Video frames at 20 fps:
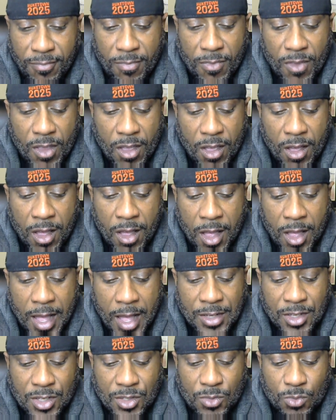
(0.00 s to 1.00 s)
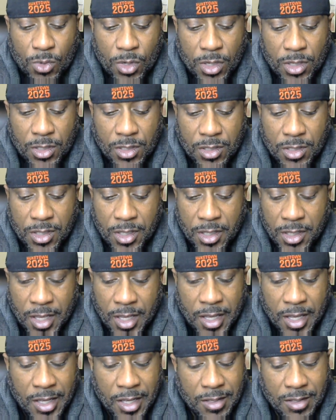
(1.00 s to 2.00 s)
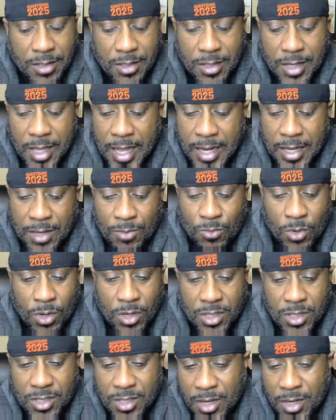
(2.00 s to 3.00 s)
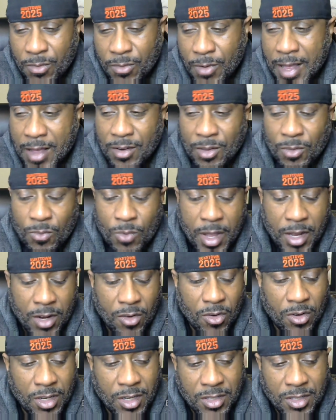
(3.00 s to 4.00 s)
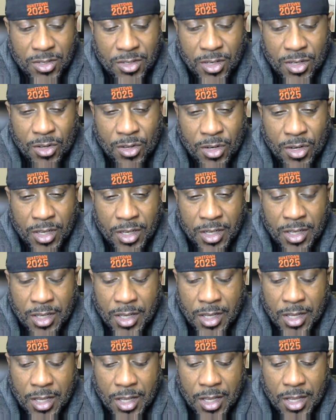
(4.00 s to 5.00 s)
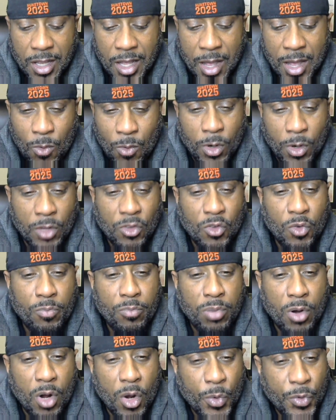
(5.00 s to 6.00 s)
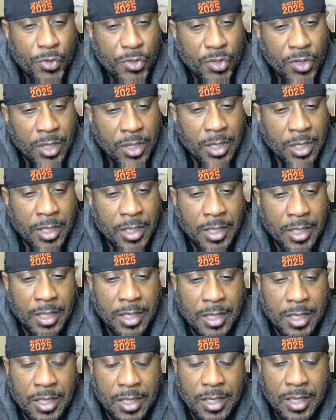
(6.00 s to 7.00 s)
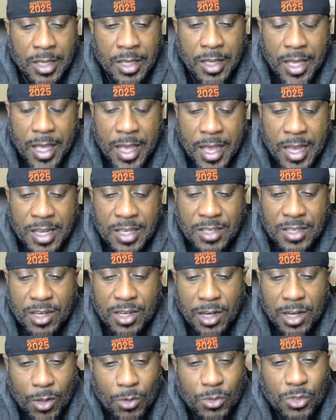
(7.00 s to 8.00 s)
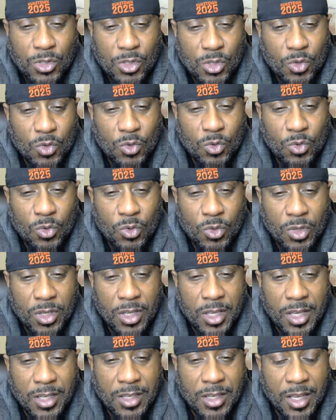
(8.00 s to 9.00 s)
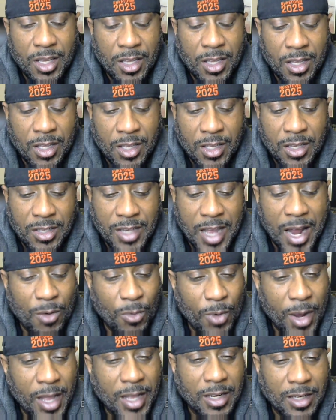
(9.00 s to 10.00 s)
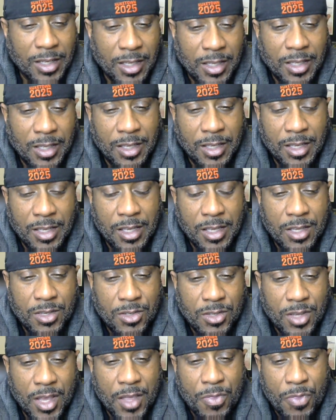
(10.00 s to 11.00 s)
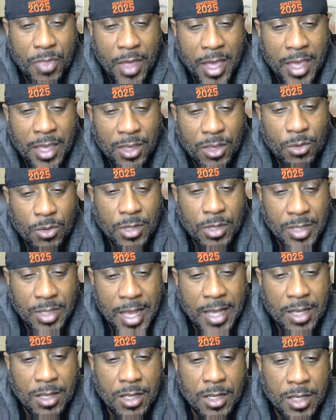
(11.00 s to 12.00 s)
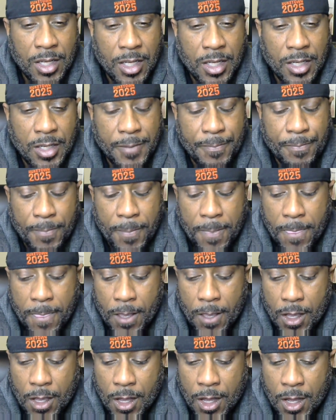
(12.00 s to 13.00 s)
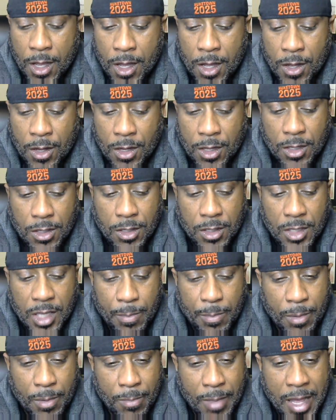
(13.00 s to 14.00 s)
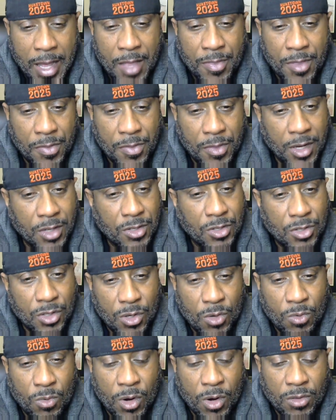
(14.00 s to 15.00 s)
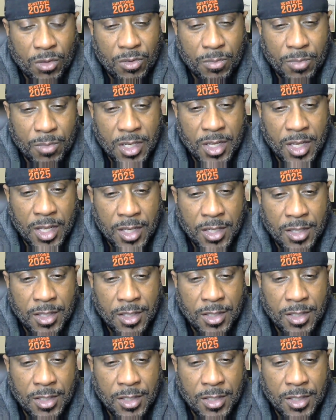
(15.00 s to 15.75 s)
uh, I just wanted to, again, I didn't want to sit around and wait on it and sit on it. I wanted to personally and as close to in, in uh, directly say thank you as I could. Uh, keep in mind that there's still work to be done.